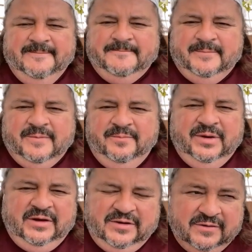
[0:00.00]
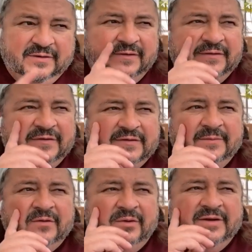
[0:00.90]
But, you know, these systems
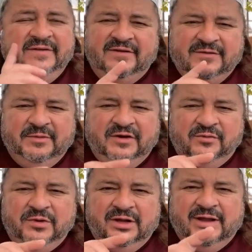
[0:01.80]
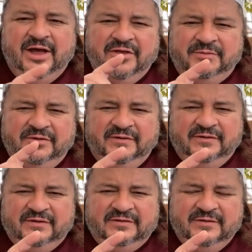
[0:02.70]
only exist because we allow them to
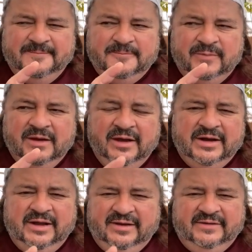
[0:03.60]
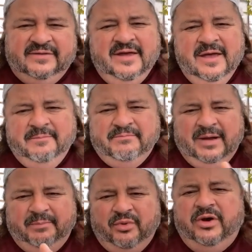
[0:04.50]
exist. And I guess my
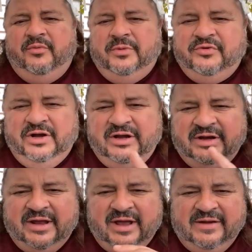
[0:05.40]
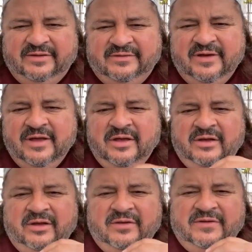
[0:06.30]
point where I'm trying to get at is
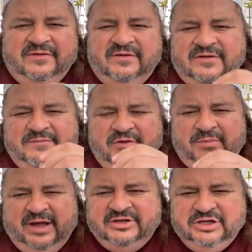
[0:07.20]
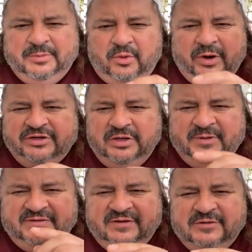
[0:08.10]
the system of the black sheep or white sheep
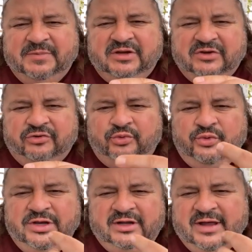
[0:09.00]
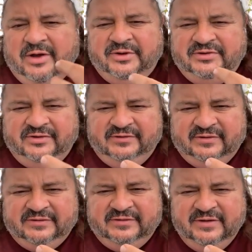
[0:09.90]
exists because we allow it to
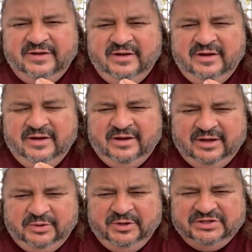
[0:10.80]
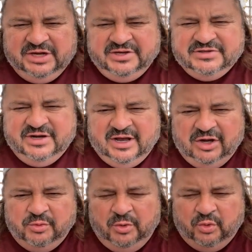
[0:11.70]
exist. How do we change that? How do we
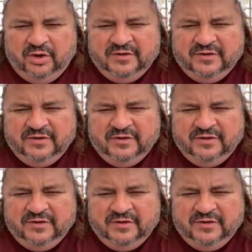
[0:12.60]
work that?